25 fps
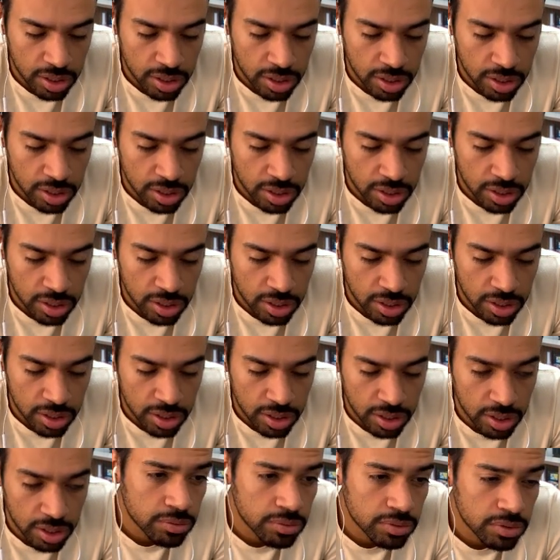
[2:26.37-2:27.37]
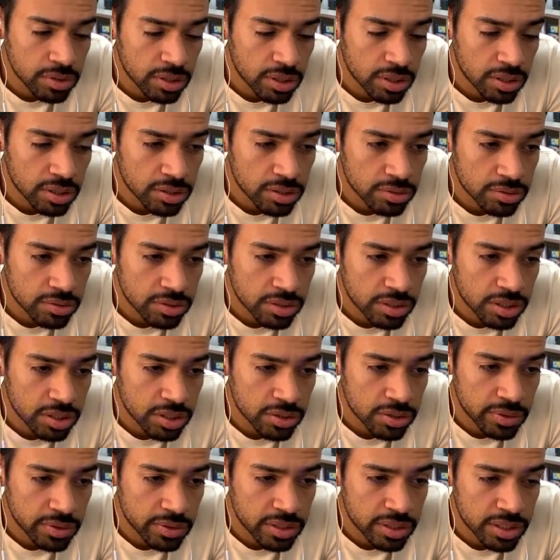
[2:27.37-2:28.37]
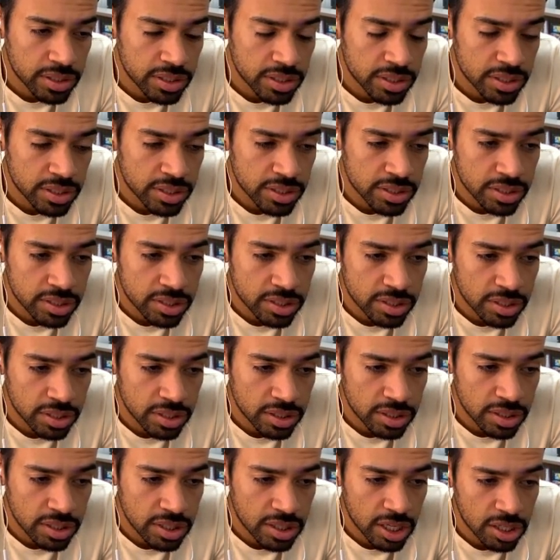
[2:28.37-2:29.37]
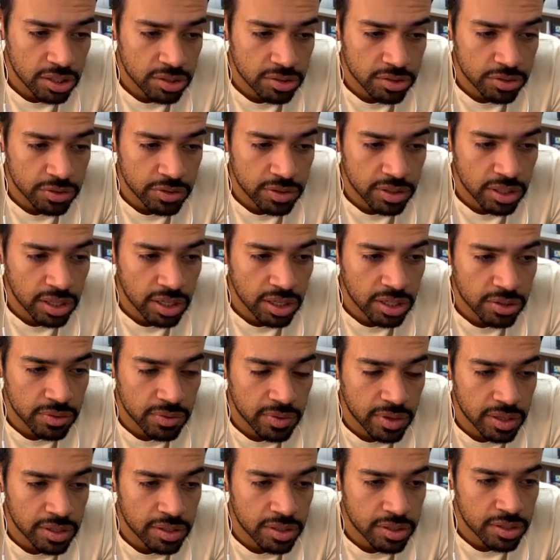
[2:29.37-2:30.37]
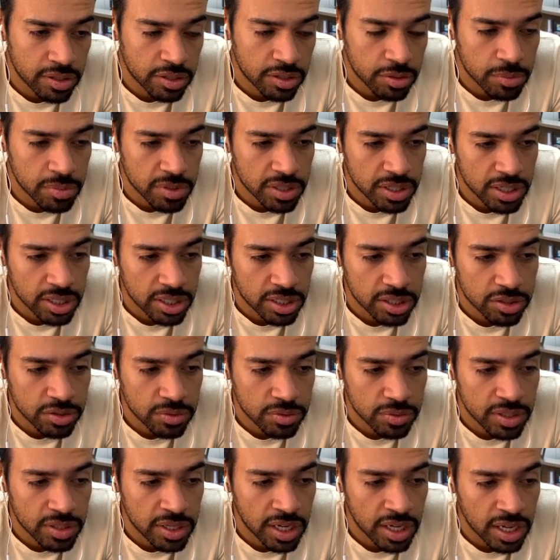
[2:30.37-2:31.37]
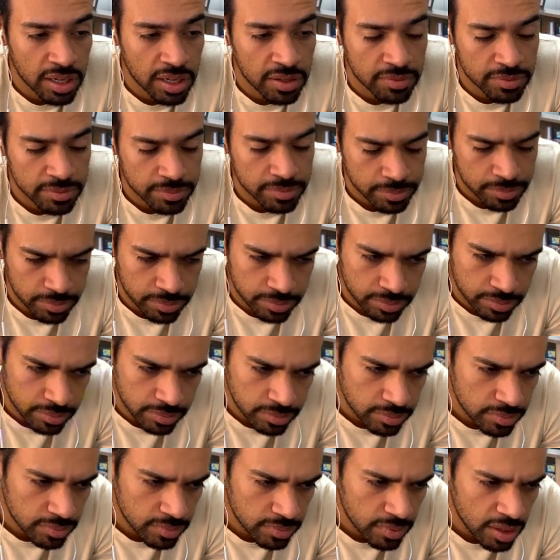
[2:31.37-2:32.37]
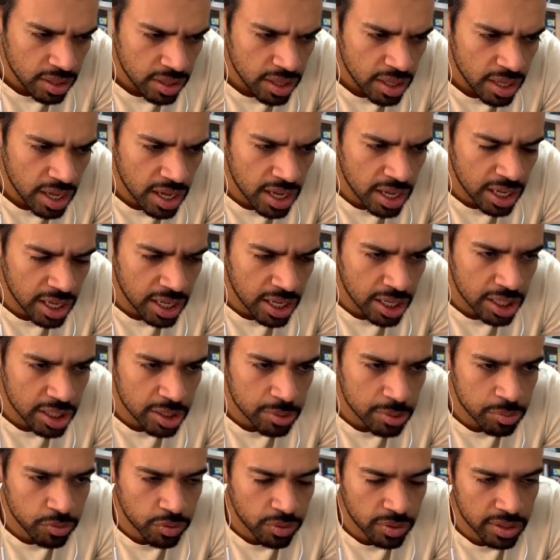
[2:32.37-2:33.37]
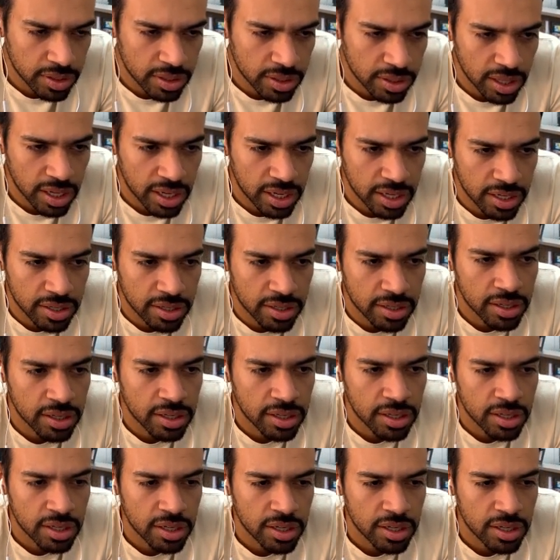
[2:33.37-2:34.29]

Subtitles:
Why I will not consider this downtrend line right here, because we have a trend line